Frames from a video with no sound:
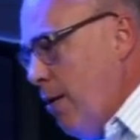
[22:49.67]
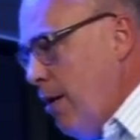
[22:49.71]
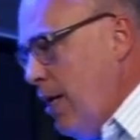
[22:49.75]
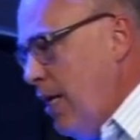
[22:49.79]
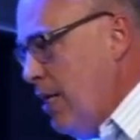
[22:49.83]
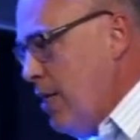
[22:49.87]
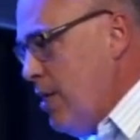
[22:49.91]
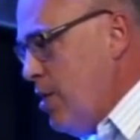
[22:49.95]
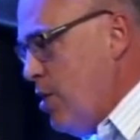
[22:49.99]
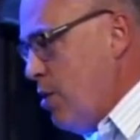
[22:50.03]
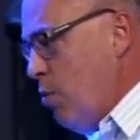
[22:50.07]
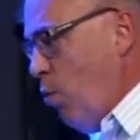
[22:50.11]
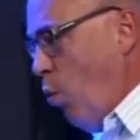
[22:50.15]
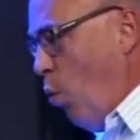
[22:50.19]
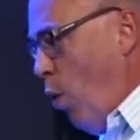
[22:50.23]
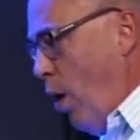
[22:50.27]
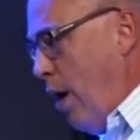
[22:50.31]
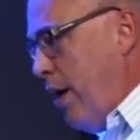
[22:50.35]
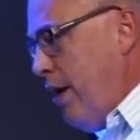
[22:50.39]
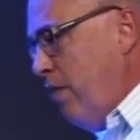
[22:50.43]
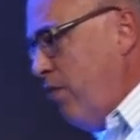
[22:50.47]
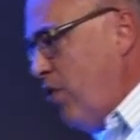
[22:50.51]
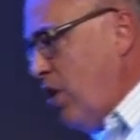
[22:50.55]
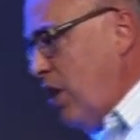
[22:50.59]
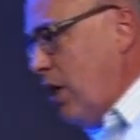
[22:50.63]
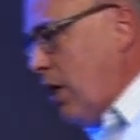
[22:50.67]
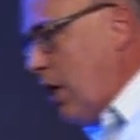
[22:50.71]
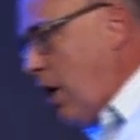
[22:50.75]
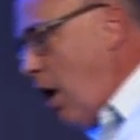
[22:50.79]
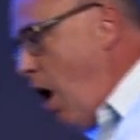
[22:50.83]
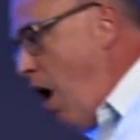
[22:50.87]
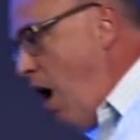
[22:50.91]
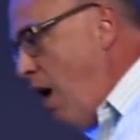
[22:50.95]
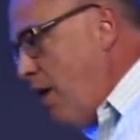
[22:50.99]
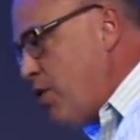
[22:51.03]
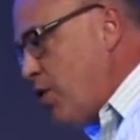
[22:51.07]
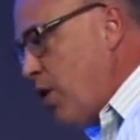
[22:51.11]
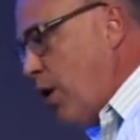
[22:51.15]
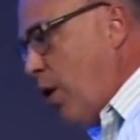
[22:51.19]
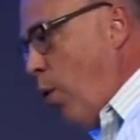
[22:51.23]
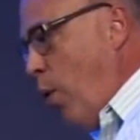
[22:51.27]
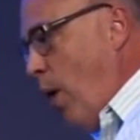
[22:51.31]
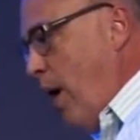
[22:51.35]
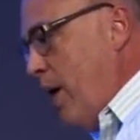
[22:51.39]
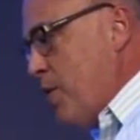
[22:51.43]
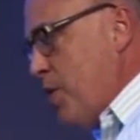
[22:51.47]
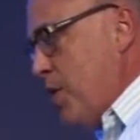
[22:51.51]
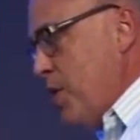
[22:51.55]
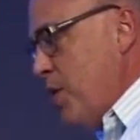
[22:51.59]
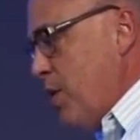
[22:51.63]
is one of the
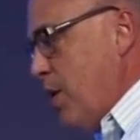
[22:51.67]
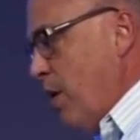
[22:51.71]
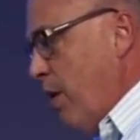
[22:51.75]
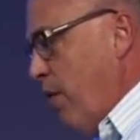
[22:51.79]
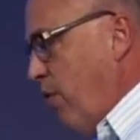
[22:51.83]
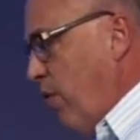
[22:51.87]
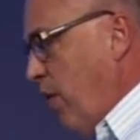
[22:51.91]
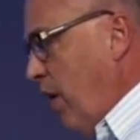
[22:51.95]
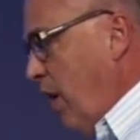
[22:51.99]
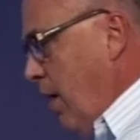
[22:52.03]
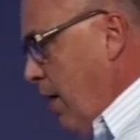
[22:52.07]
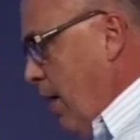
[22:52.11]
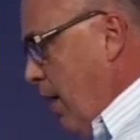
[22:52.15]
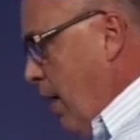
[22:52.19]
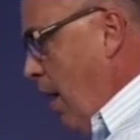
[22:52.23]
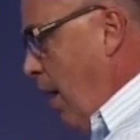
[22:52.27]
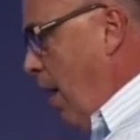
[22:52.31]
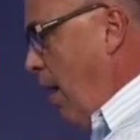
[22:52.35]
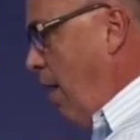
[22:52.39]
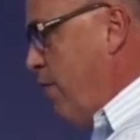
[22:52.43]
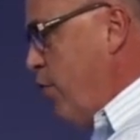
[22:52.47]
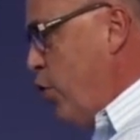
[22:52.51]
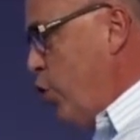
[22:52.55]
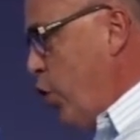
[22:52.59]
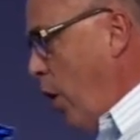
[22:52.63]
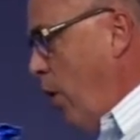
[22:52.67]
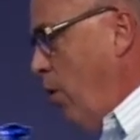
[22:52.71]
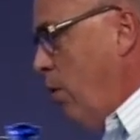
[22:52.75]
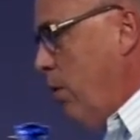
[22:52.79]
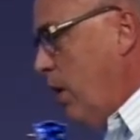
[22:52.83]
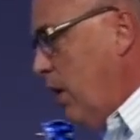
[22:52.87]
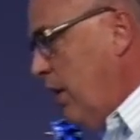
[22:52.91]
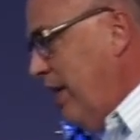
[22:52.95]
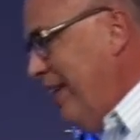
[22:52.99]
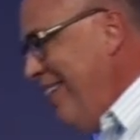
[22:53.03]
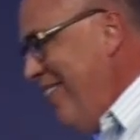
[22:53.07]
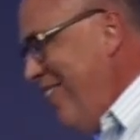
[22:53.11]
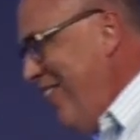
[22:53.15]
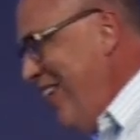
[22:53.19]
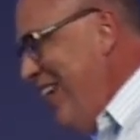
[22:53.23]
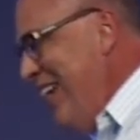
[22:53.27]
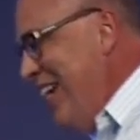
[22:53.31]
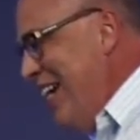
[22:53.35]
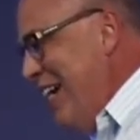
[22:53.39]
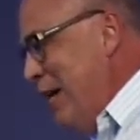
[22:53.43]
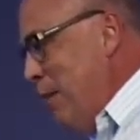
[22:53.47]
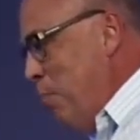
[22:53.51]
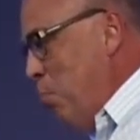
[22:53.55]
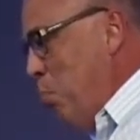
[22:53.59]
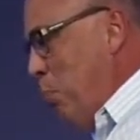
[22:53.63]
consequences of, of Jonah living
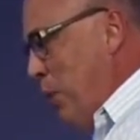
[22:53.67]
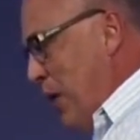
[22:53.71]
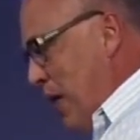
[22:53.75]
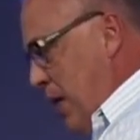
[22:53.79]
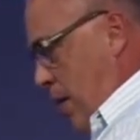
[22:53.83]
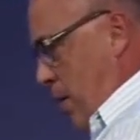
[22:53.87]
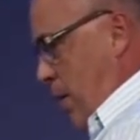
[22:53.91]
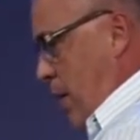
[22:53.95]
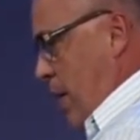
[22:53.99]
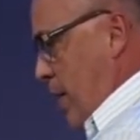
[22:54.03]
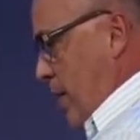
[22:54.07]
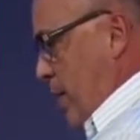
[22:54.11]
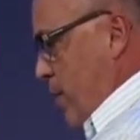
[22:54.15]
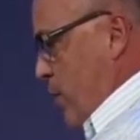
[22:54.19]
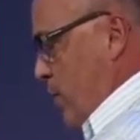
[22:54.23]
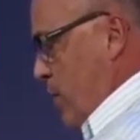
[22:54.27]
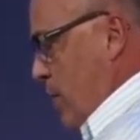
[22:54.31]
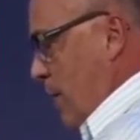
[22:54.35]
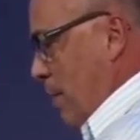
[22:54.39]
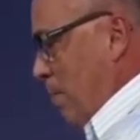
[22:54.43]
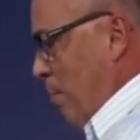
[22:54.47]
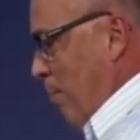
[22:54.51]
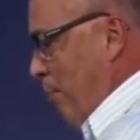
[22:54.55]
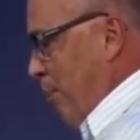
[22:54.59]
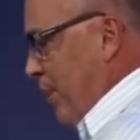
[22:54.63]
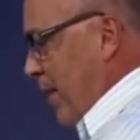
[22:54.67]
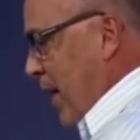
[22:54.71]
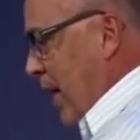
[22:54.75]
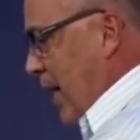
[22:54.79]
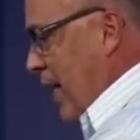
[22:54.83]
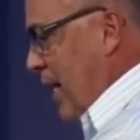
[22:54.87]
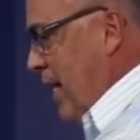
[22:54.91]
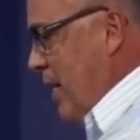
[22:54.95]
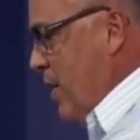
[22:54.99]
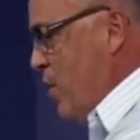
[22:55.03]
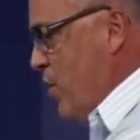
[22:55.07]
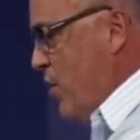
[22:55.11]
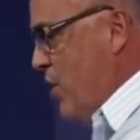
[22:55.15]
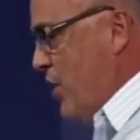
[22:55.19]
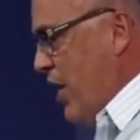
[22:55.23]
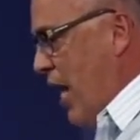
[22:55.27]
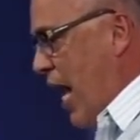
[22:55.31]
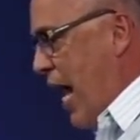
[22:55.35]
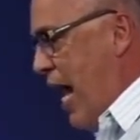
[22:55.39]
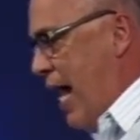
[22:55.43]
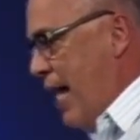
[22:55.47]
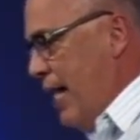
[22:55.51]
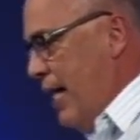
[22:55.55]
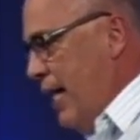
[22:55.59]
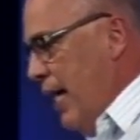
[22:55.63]
in bitterness is
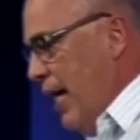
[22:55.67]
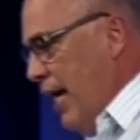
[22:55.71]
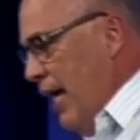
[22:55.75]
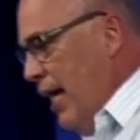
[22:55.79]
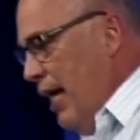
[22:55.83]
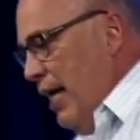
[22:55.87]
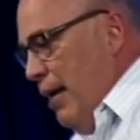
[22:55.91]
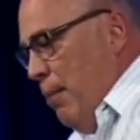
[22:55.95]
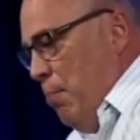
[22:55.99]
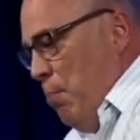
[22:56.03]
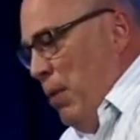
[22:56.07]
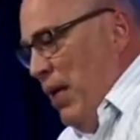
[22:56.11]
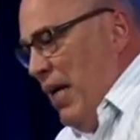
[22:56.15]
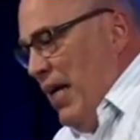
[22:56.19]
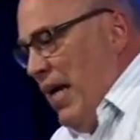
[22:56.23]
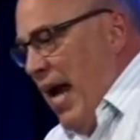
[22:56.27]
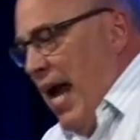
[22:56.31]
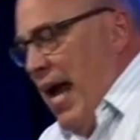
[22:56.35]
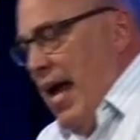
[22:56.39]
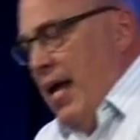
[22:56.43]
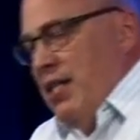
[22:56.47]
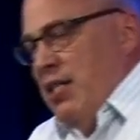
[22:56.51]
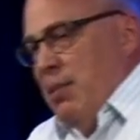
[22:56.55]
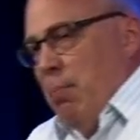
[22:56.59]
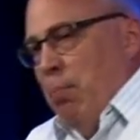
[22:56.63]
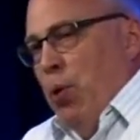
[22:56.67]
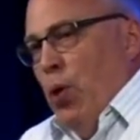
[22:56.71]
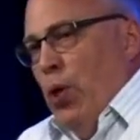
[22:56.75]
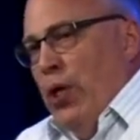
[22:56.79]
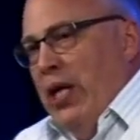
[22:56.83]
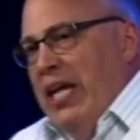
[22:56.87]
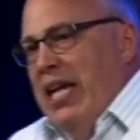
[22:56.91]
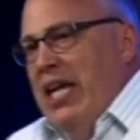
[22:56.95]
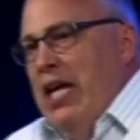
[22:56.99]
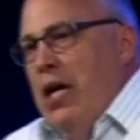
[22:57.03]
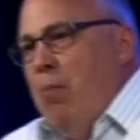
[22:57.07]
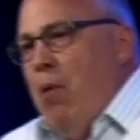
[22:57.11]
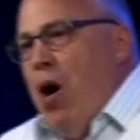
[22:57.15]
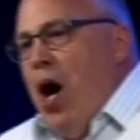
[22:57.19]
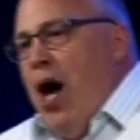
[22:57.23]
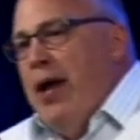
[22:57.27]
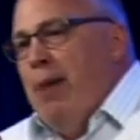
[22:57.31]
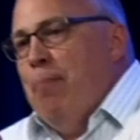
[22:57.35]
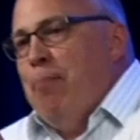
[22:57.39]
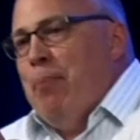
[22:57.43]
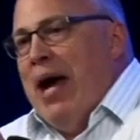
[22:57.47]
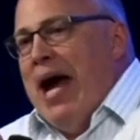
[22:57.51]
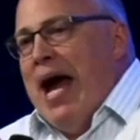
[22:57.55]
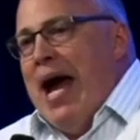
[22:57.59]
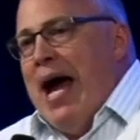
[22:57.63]
that it began to put him on a
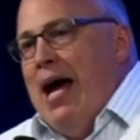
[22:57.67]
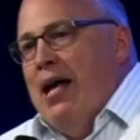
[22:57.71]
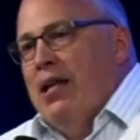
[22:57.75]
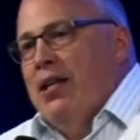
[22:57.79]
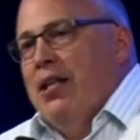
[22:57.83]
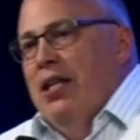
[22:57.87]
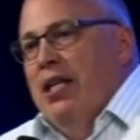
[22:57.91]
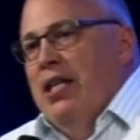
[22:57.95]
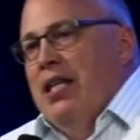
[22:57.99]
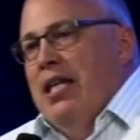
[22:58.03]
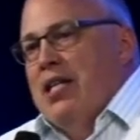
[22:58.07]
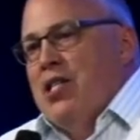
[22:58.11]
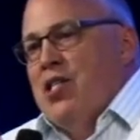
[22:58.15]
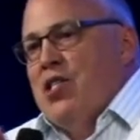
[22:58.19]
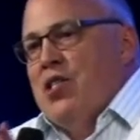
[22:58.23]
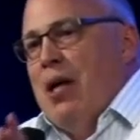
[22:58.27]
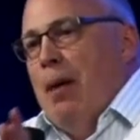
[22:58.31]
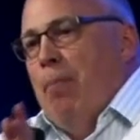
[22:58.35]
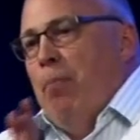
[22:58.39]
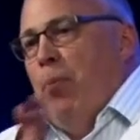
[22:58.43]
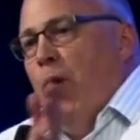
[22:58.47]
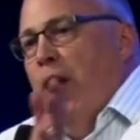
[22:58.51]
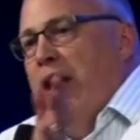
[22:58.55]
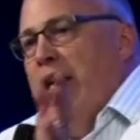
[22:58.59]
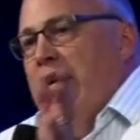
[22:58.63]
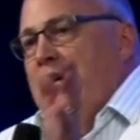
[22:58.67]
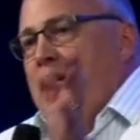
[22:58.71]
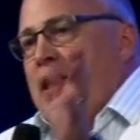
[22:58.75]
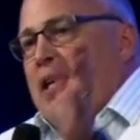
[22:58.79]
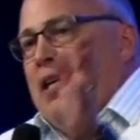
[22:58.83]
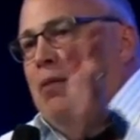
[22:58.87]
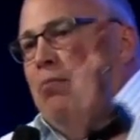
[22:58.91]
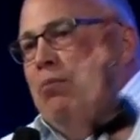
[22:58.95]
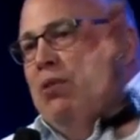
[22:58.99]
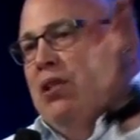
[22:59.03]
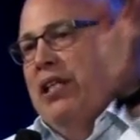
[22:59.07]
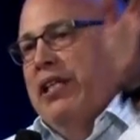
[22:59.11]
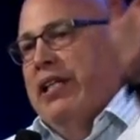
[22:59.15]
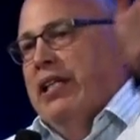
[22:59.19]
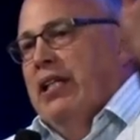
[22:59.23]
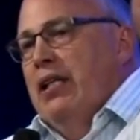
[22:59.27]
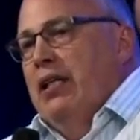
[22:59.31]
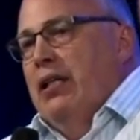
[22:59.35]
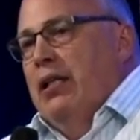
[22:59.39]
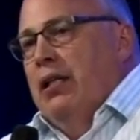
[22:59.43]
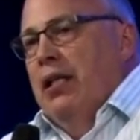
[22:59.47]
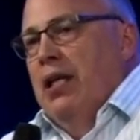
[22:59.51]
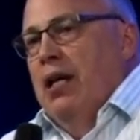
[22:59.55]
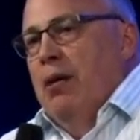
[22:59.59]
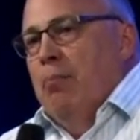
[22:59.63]
path that separated him
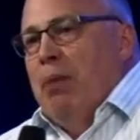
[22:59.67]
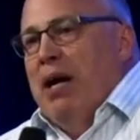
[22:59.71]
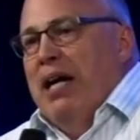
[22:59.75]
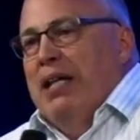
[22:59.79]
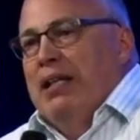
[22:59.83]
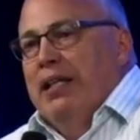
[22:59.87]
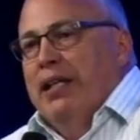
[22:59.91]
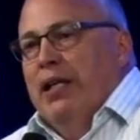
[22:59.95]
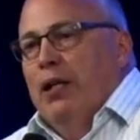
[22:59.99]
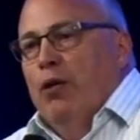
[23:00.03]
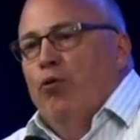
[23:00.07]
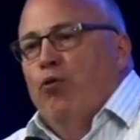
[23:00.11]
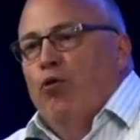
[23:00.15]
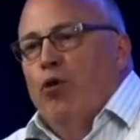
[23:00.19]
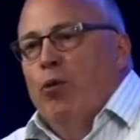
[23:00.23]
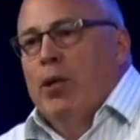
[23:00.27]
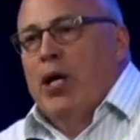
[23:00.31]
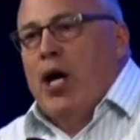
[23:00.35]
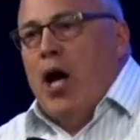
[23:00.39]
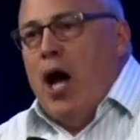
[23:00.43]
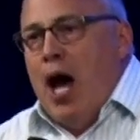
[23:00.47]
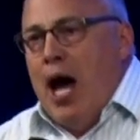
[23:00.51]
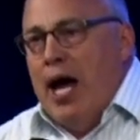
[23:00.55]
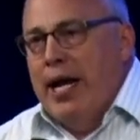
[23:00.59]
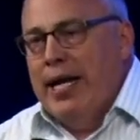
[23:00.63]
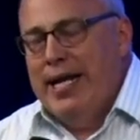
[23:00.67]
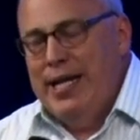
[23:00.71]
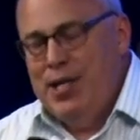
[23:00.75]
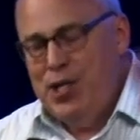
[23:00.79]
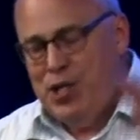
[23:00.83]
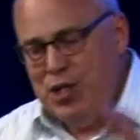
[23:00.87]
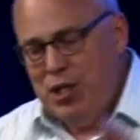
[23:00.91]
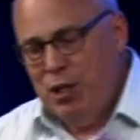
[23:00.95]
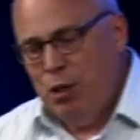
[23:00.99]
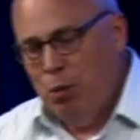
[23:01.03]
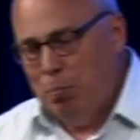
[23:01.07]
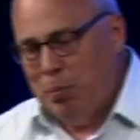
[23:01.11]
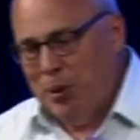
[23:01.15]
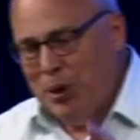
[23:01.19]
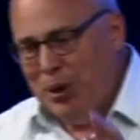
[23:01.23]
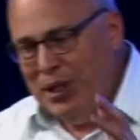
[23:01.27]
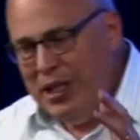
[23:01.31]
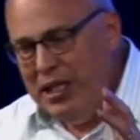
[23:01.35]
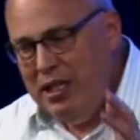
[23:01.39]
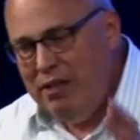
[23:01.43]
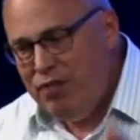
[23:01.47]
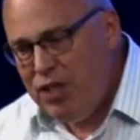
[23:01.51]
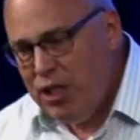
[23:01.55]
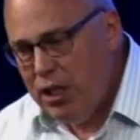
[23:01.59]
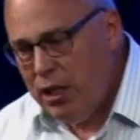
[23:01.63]
little by little from God. He still
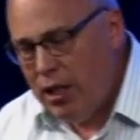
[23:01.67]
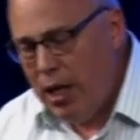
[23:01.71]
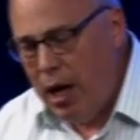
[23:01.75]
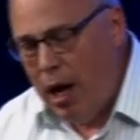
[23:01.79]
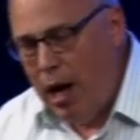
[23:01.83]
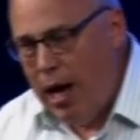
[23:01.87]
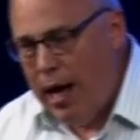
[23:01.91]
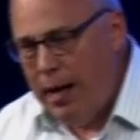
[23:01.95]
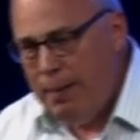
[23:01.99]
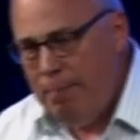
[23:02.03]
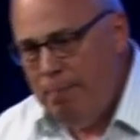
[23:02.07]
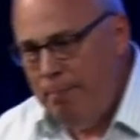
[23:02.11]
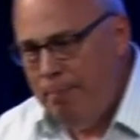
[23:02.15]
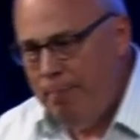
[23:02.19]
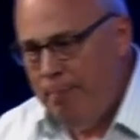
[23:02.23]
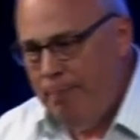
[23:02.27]
believed in God,